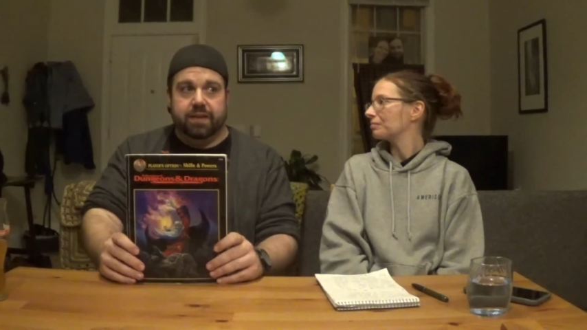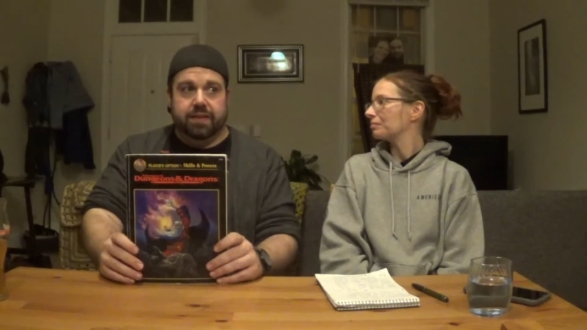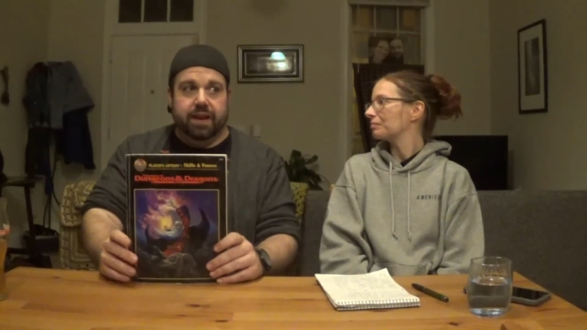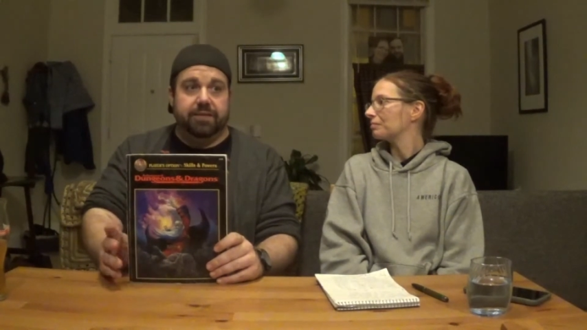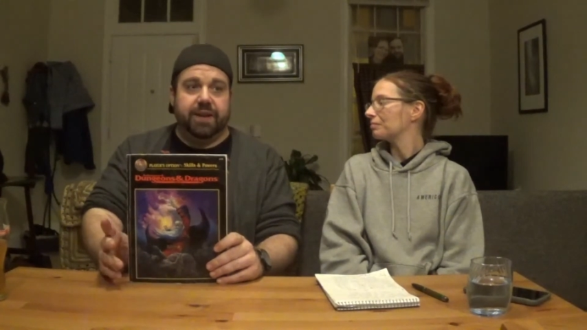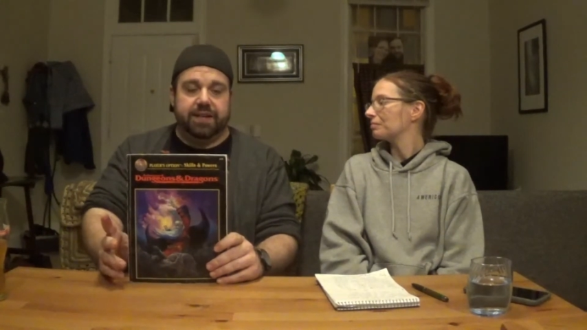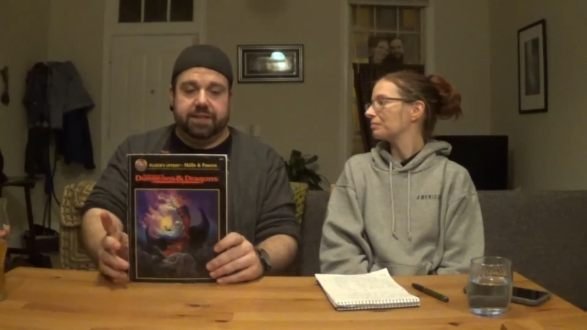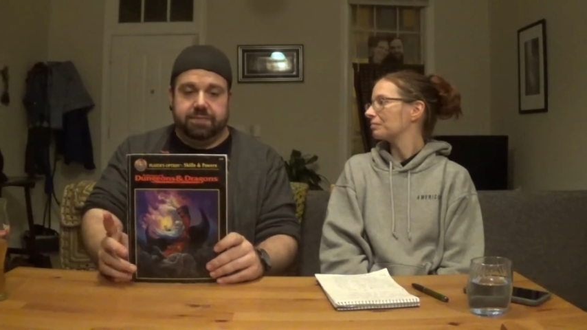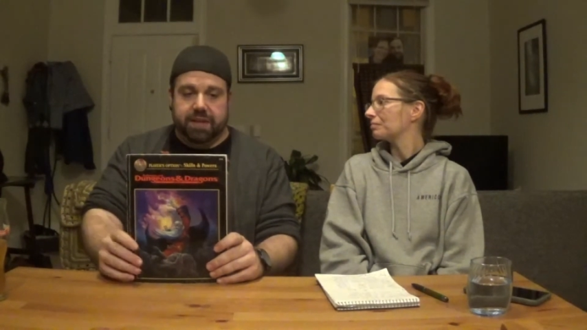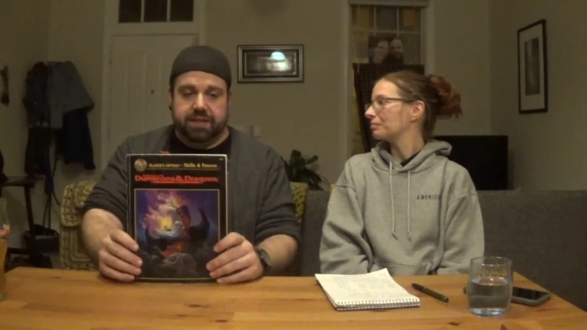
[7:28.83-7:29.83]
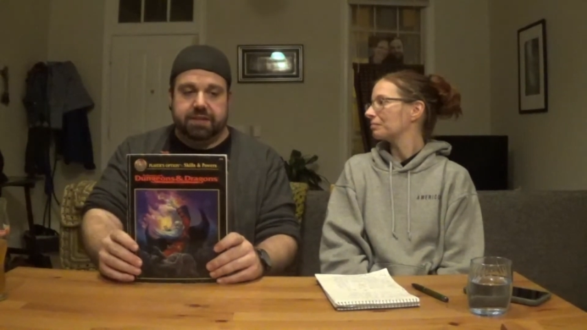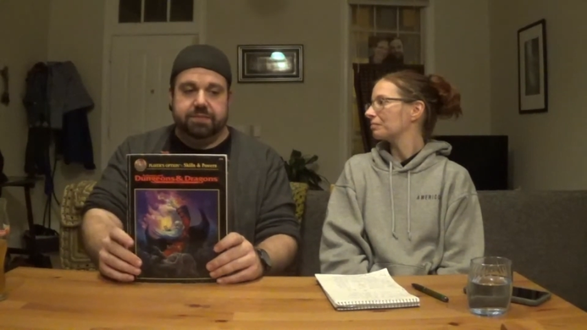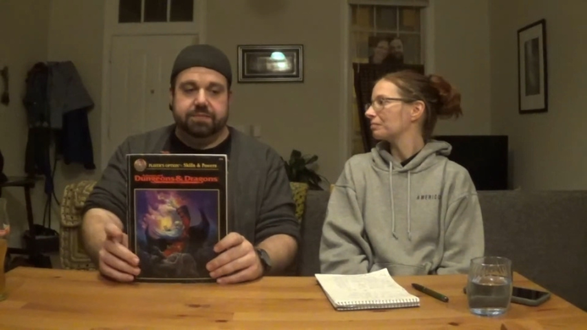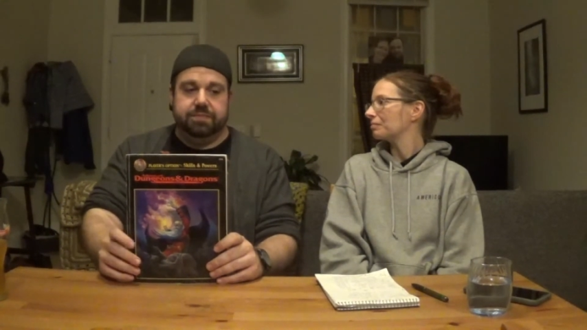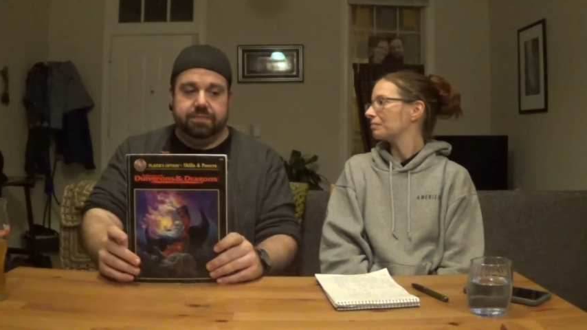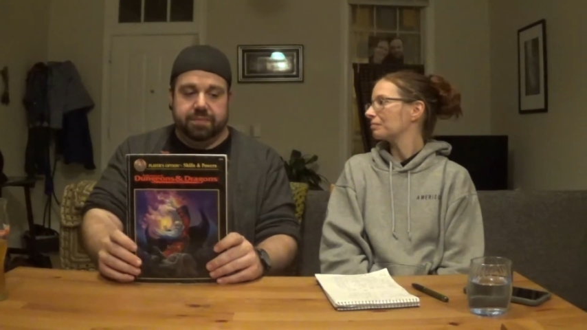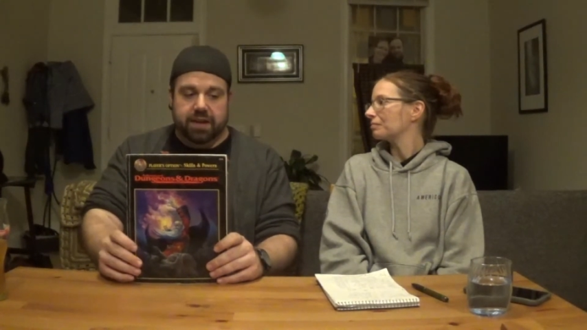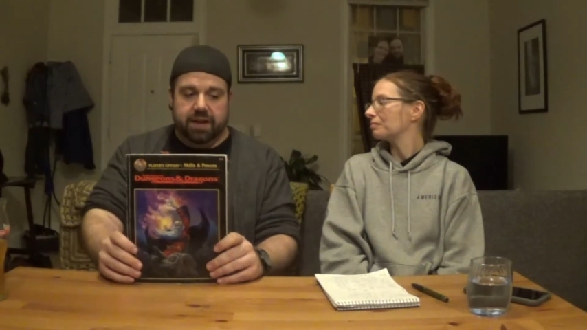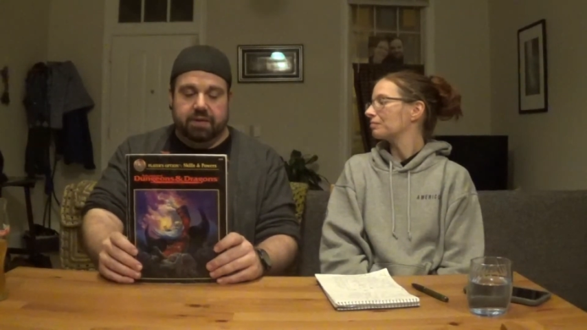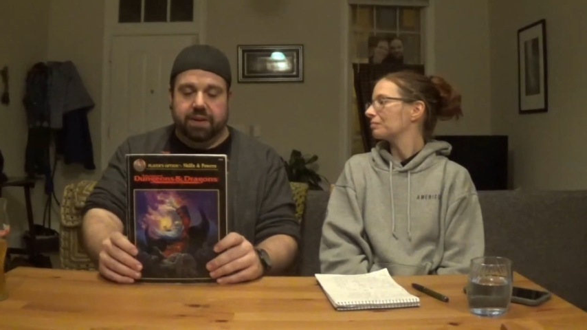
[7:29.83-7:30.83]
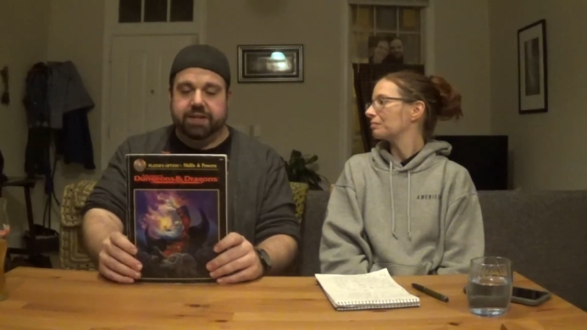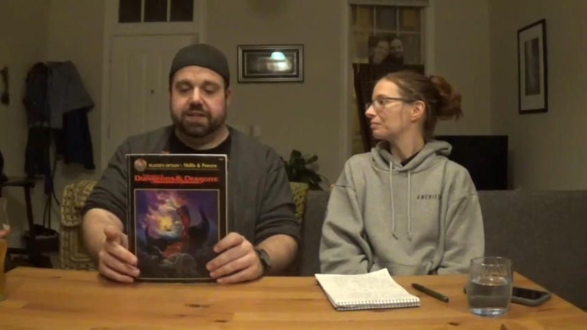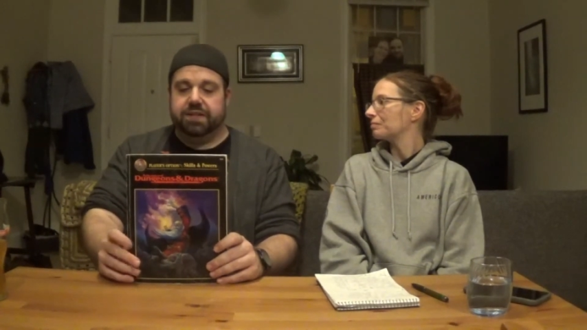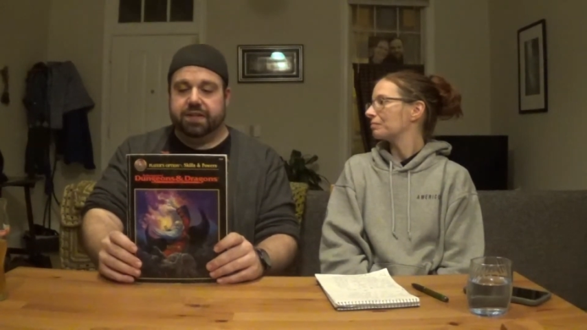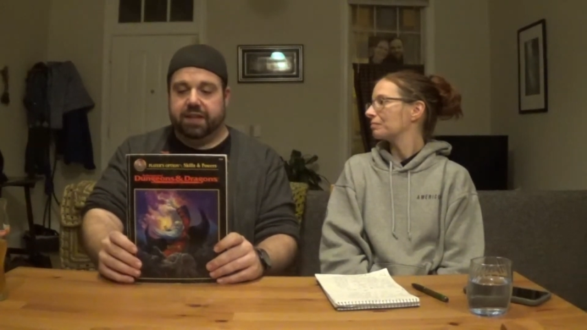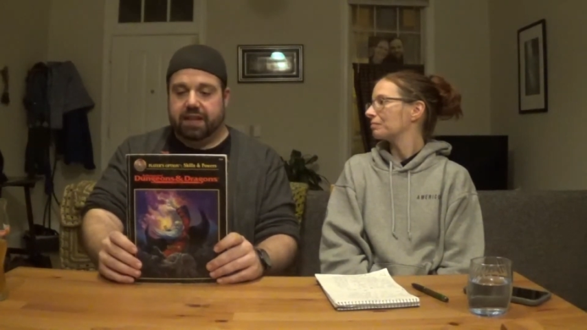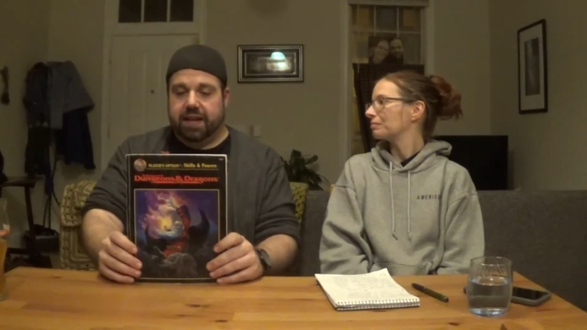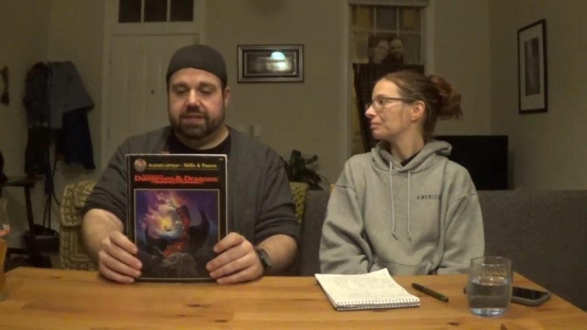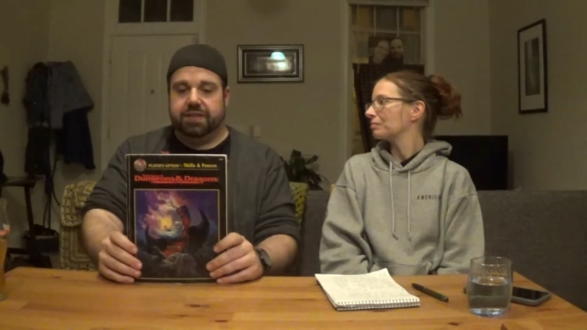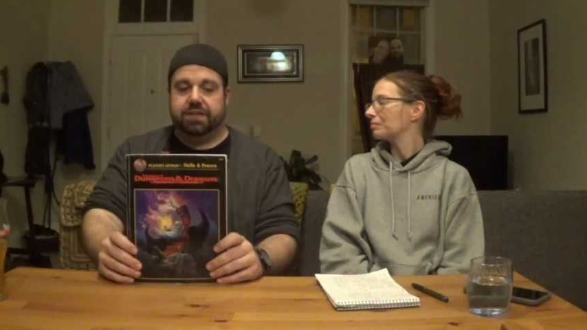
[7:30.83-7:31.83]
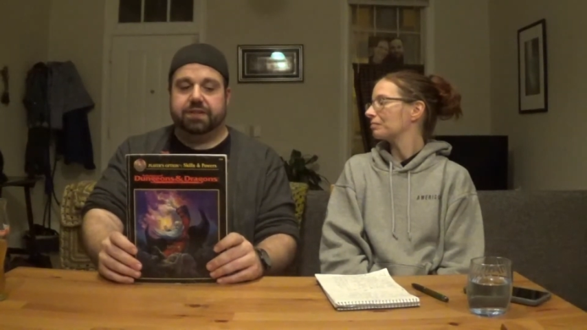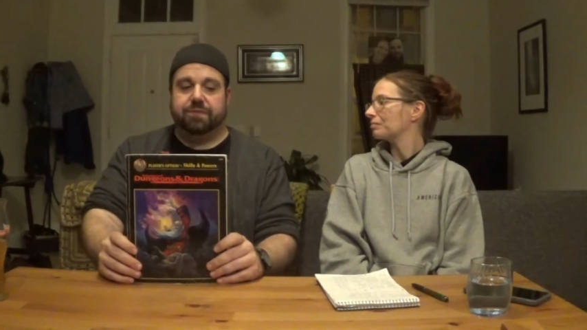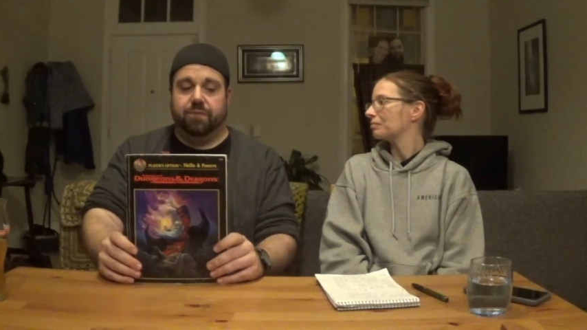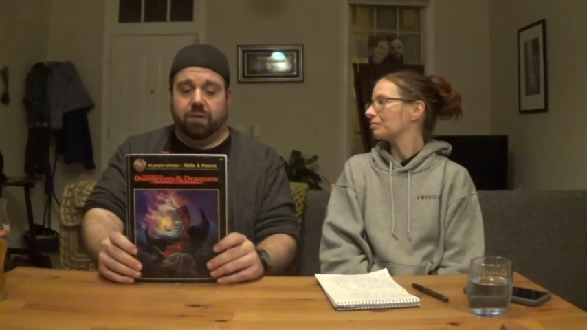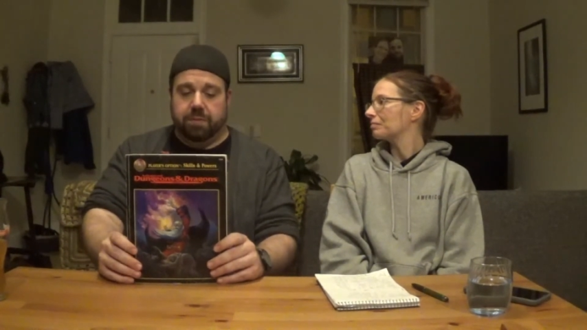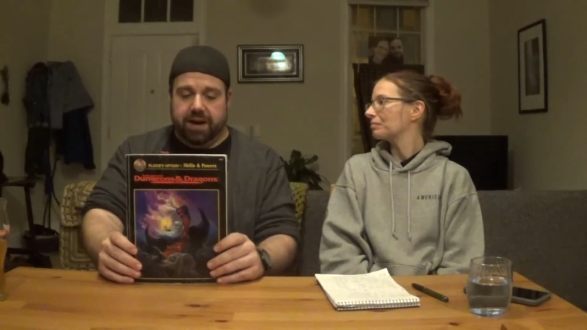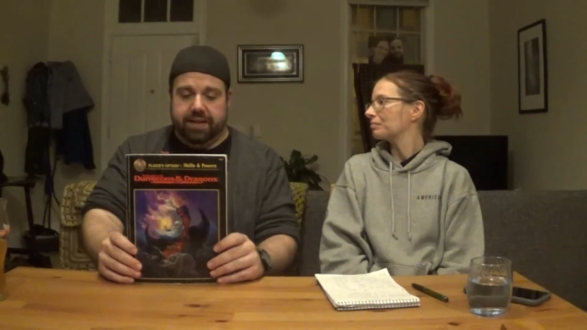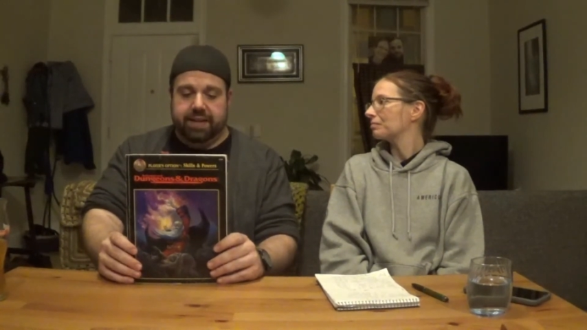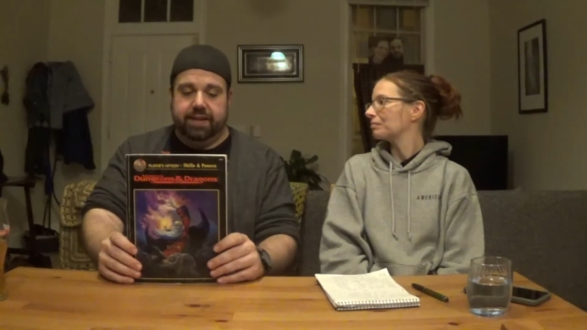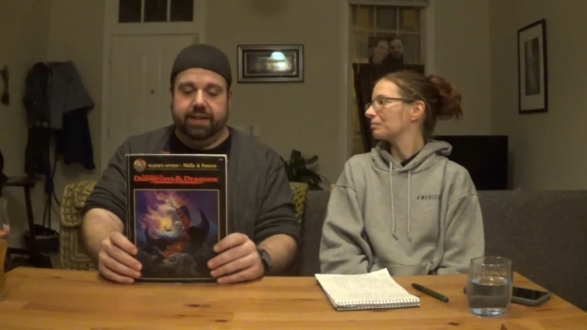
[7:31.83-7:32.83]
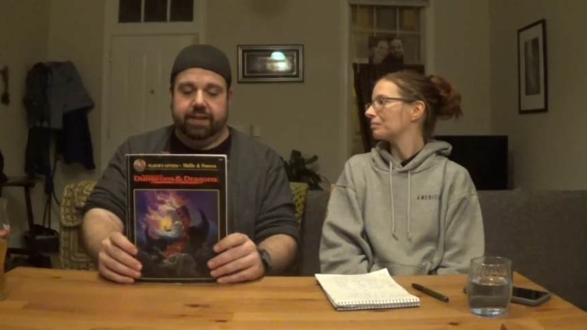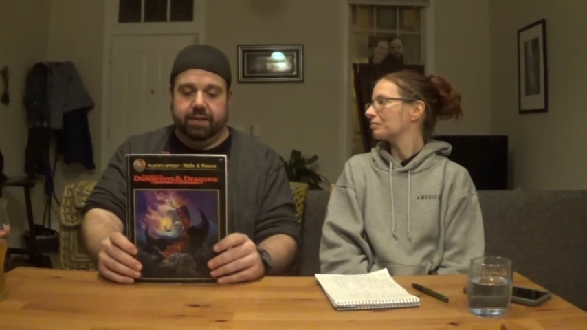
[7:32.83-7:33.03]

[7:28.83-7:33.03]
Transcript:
Speaker 1: I've got some custom uh, races and classes for my D&D